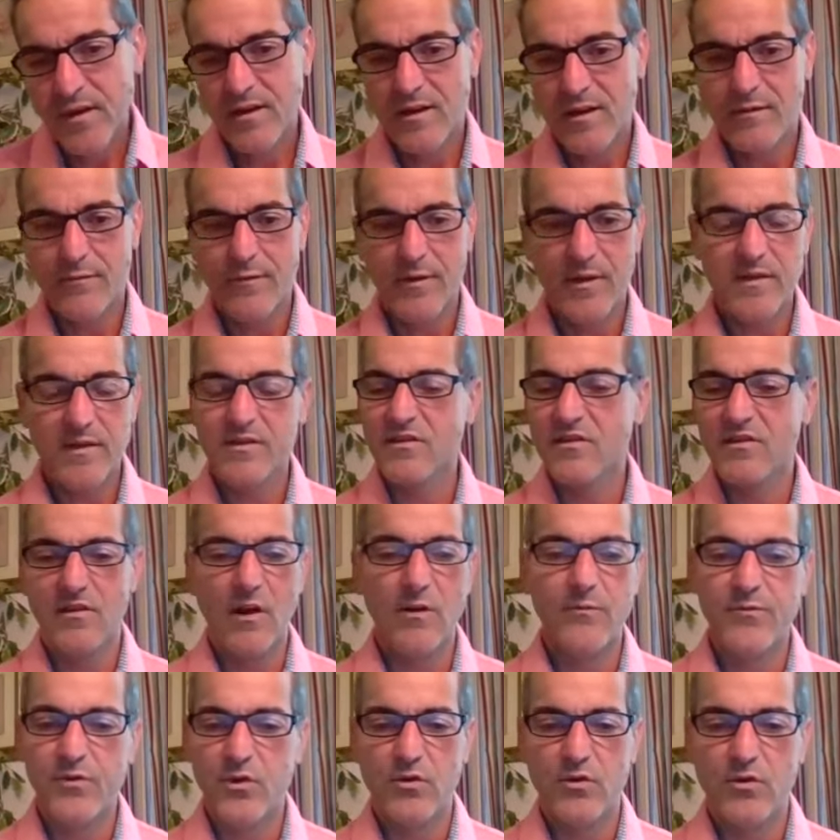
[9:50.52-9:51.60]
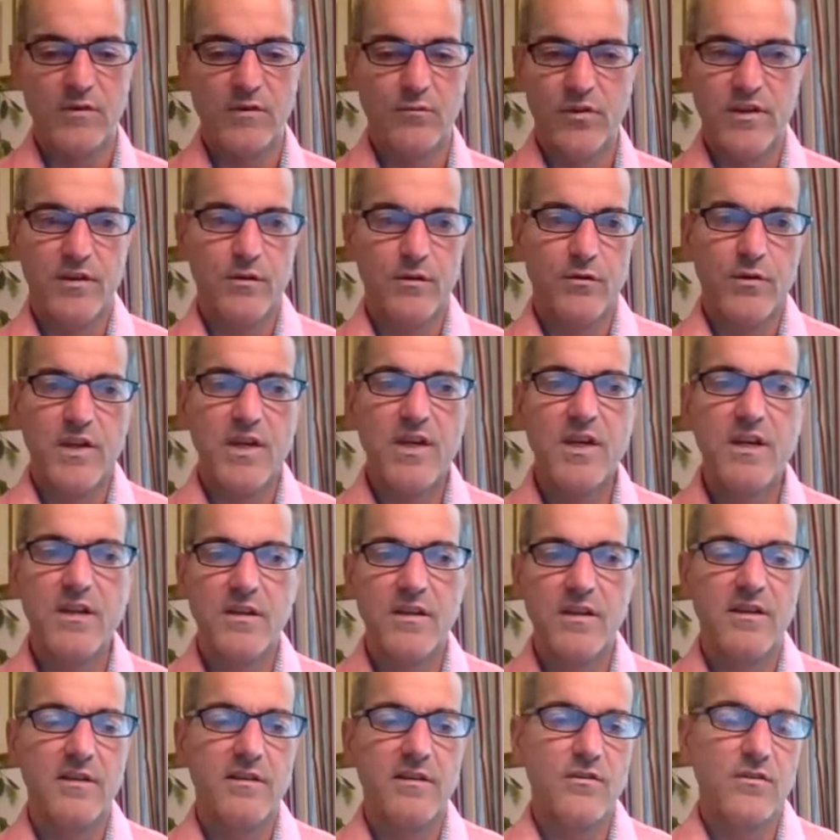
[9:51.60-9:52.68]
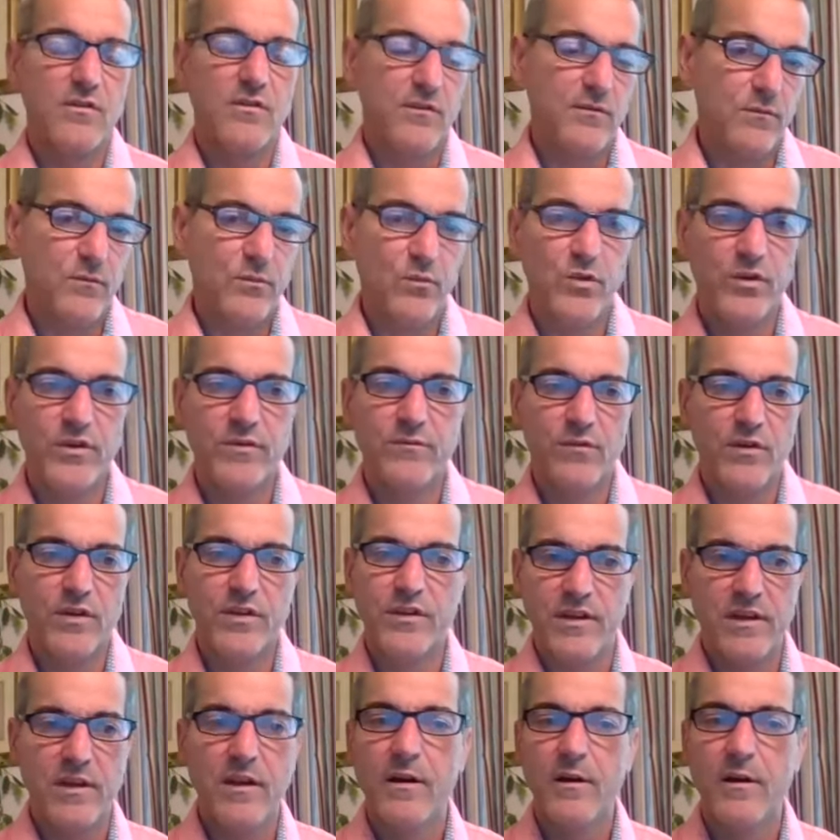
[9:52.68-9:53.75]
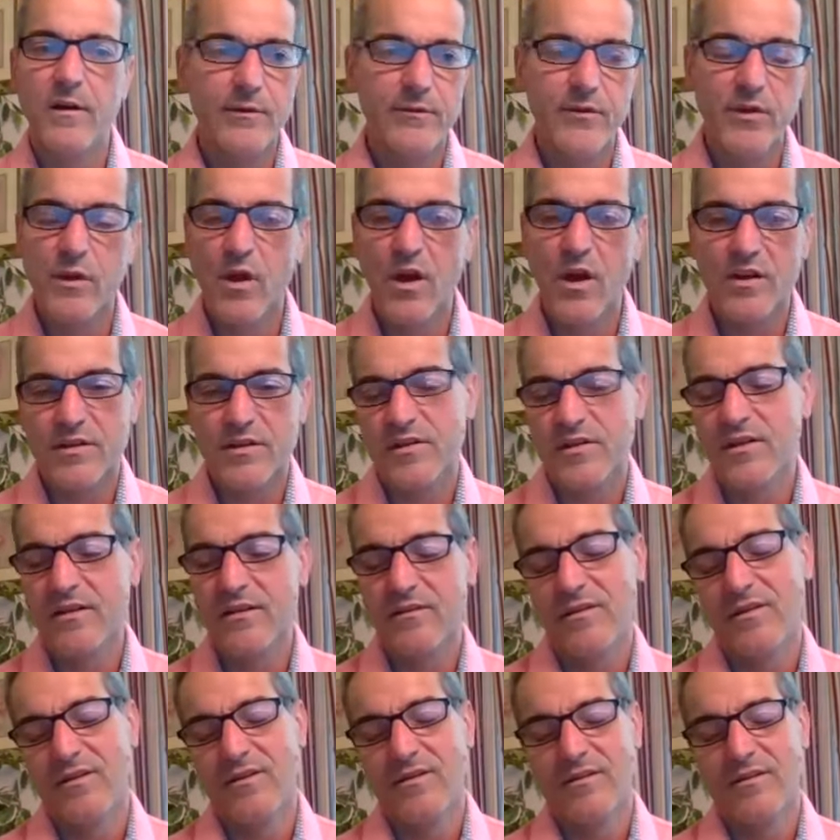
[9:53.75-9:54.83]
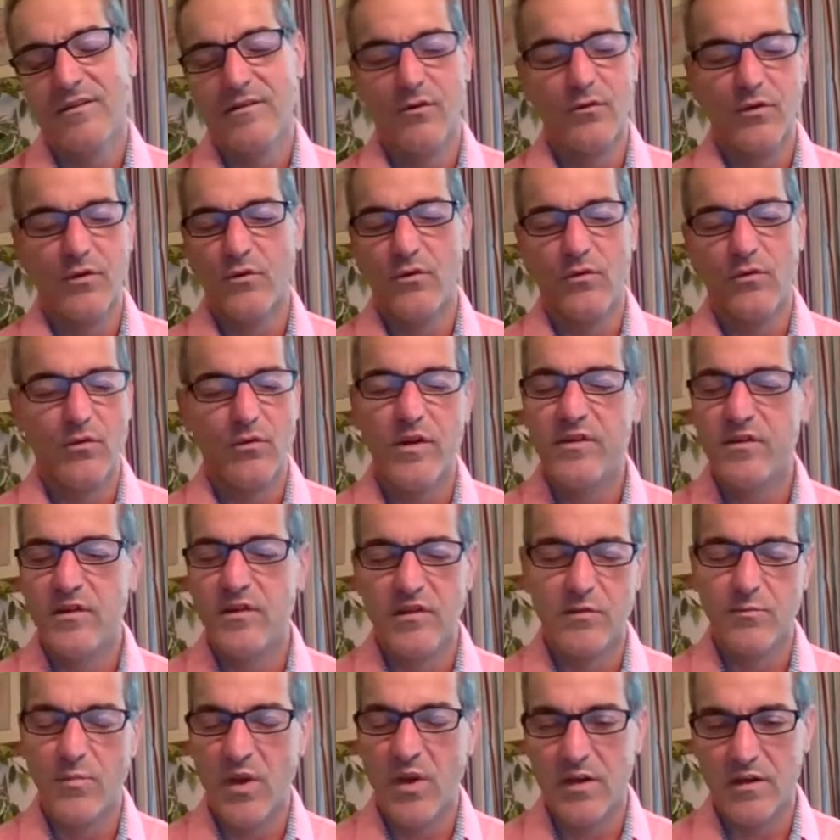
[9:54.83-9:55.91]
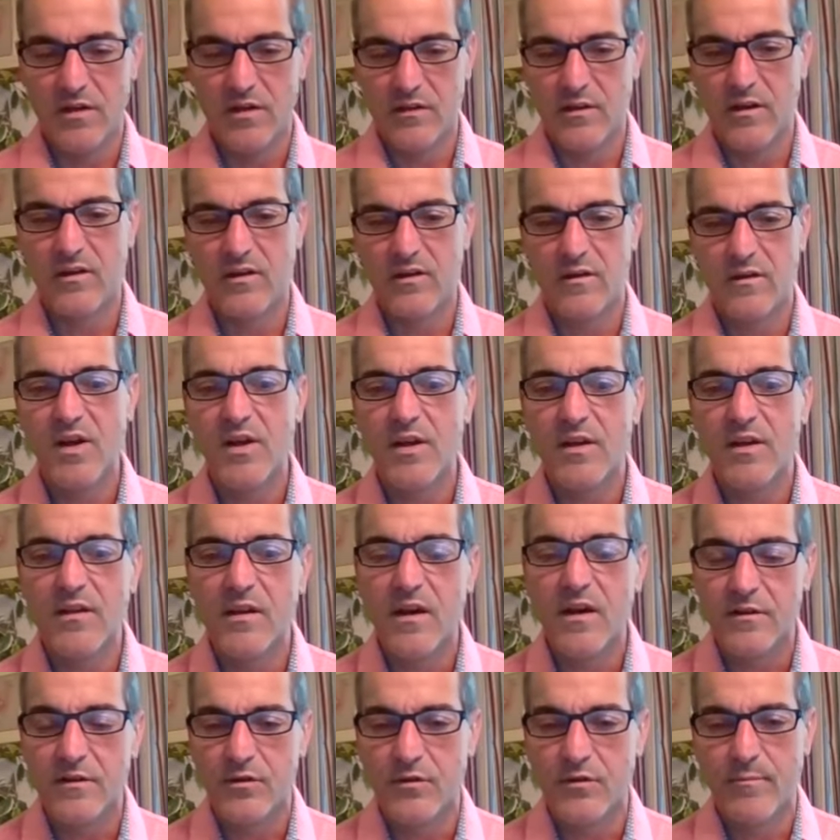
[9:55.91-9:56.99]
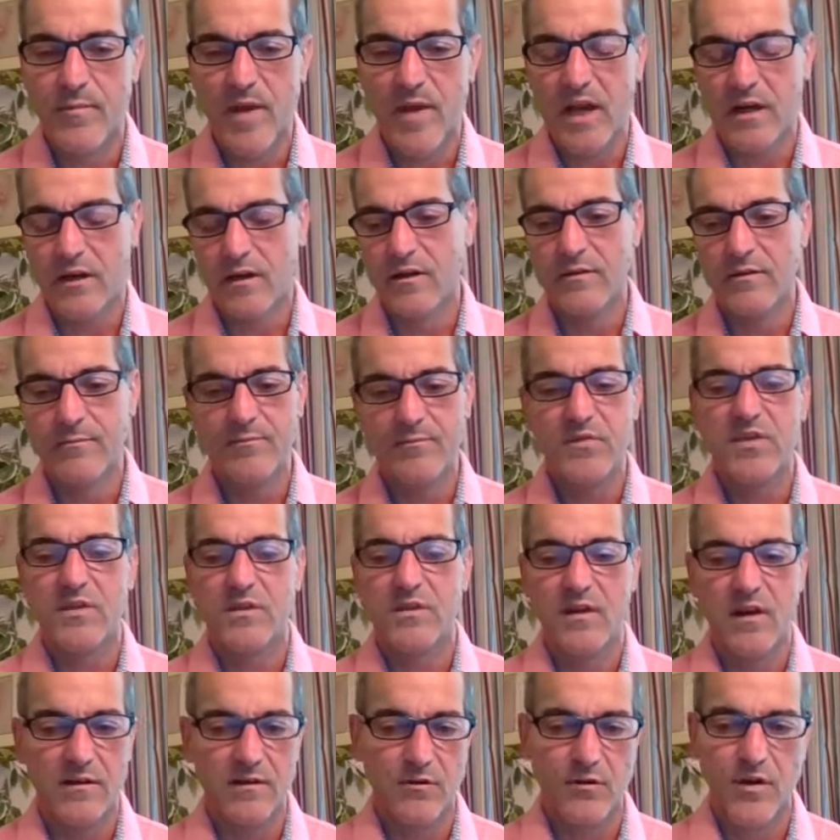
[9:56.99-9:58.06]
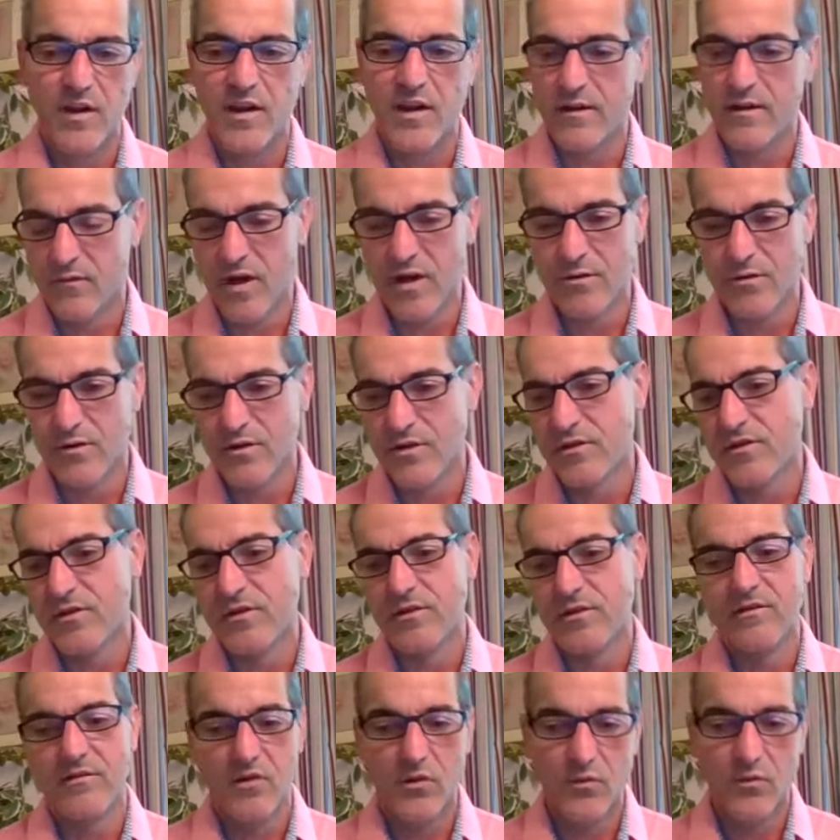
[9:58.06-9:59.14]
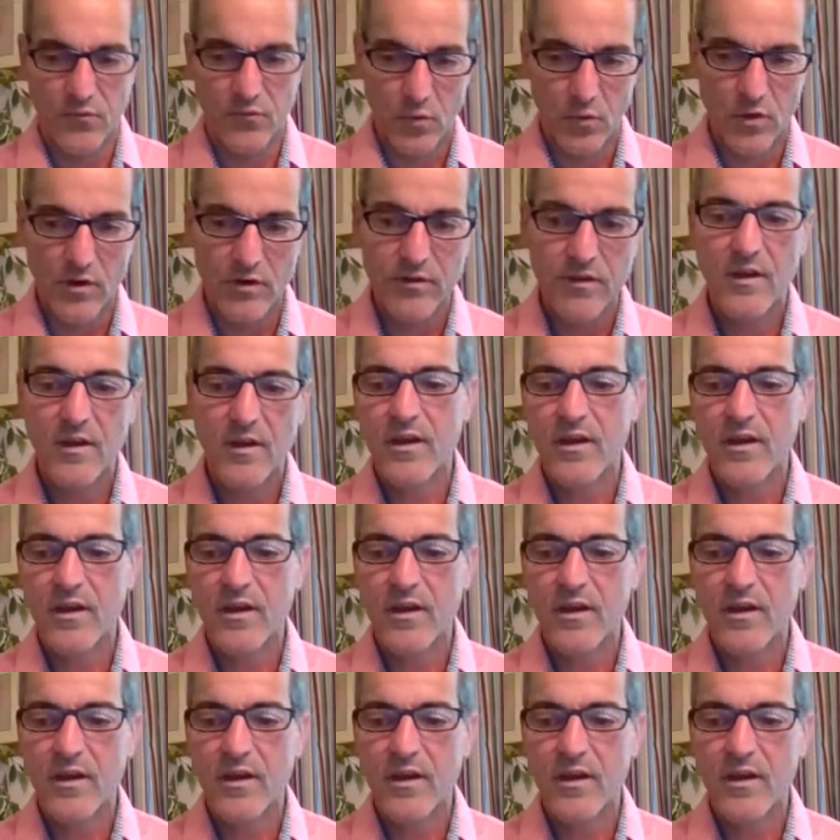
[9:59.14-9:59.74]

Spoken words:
If it's stuff you can recreate and you wouldn't really care if you lost it, then don't go crazy spending a ton of money on your backups and on your antivirus and so forth.